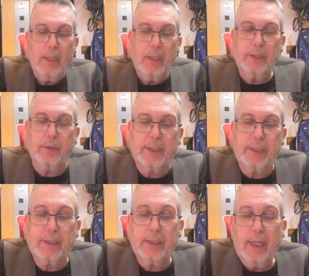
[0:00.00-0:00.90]
So it
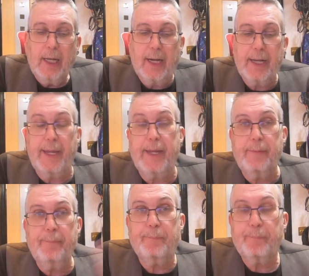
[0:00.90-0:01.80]
says, "Hi
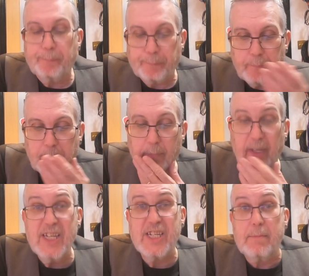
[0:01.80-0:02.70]
Ian,"
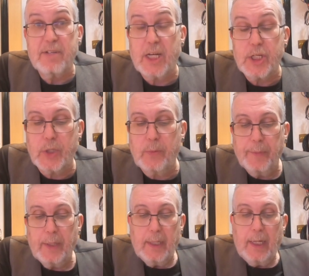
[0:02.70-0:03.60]
his name's Ian too.
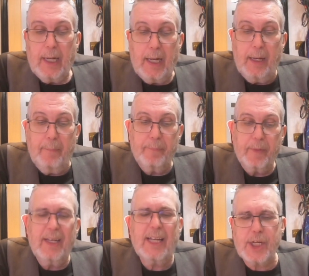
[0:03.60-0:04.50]

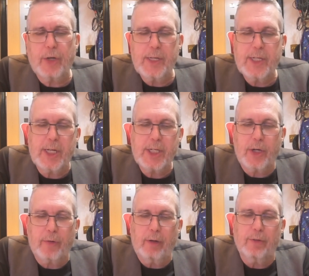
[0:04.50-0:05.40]
"Let's agree to
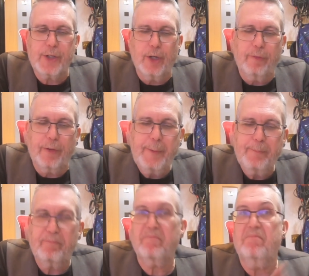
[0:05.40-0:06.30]
disagree on Sophie."
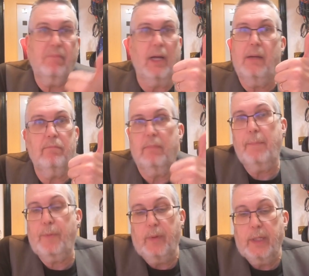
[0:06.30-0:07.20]
I'm
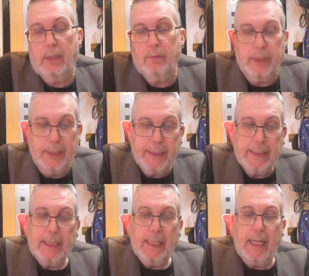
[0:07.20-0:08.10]
happy with that, really.
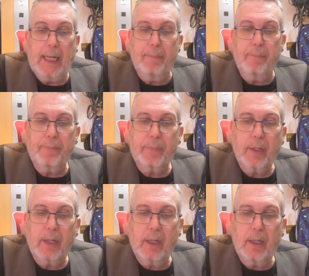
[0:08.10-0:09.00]

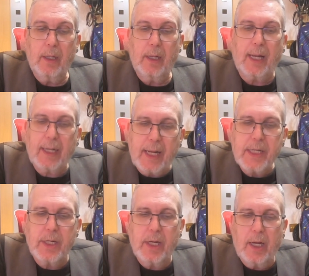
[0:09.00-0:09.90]
I
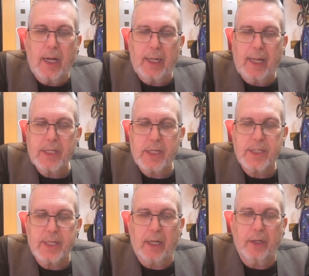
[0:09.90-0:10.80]
liked her
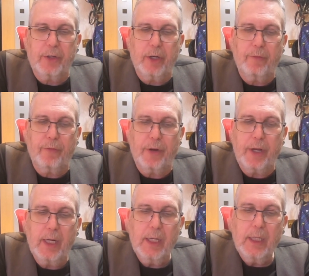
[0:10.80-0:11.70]
style and delivery,